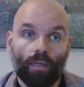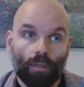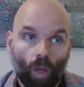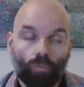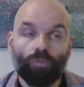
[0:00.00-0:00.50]

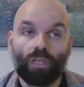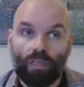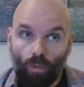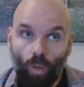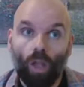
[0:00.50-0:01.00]

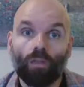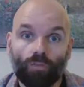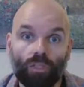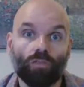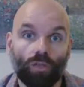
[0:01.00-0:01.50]
Hopefully all of
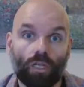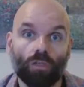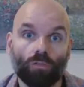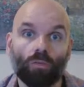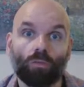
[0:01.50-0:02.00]
these
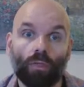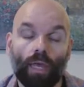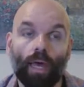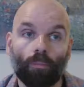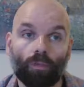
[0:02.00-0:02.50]
videos will
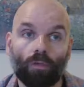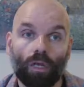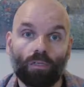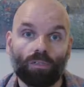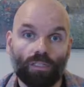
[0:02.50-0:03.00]
help you to
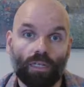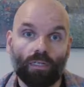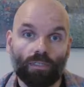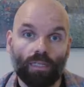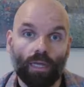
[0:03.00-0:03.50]
understand
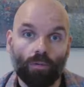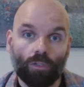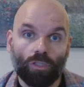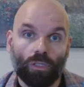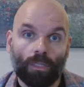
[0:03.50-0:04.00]
his
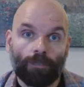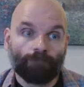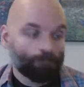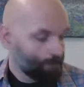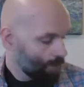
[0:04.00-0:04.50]
language.
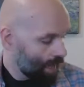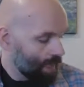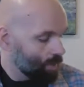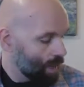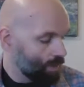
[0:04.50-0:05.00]

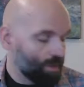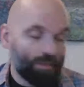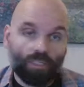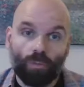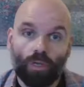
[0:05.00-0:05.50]
Anyway, I think
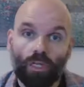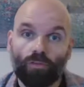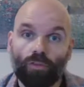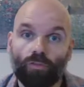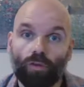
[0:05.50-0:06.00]
that's pretty good for
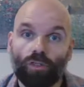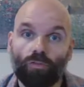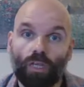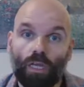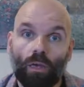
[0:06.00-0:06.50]
the first
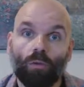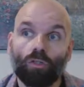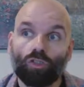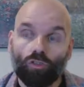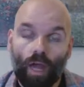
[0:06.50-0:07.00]
video.
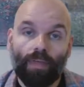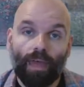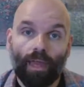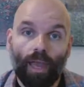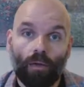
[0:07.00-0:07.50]
Try
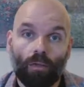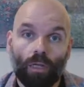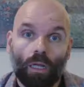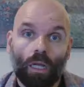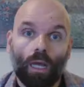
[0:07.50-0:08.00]
that out.
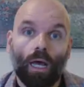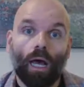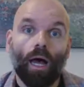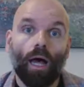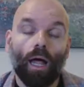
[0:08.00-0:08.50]

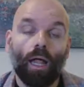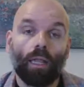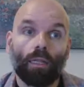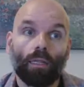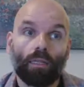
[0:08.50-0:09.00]

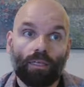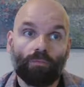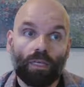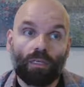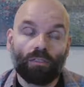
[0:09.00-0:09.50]
Leave
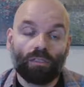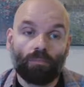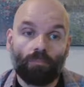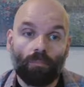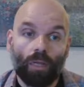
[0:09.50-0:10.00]
me
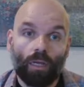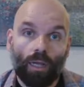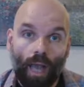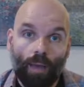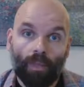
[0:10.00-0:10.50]
some
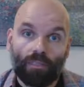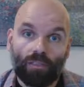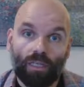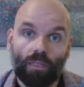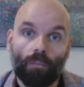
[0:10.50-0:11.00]
comments
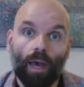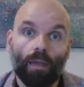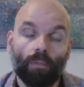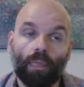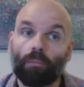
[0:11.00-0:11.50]
in the
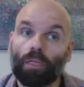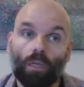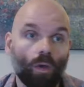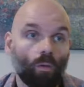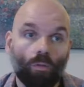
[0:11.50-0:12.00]
bottom and let me
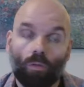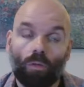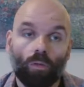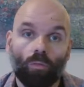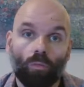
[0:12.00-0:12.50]
know
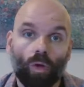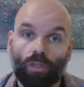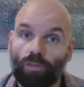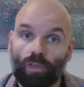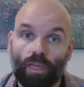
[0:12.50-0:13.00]
what you
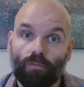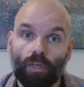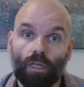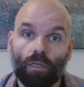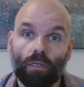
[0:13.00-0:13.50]
think of
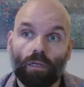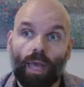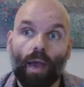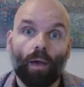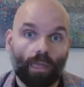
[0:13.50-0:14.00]
it,
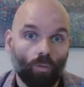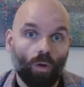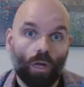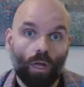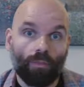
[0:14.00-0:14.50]
how I can
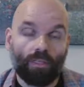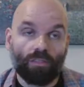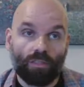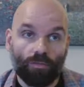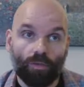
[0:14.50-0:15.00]
work on these
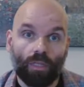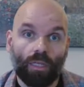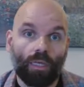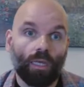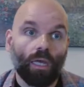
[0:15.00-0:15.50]

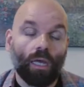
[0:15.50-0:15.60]
differently,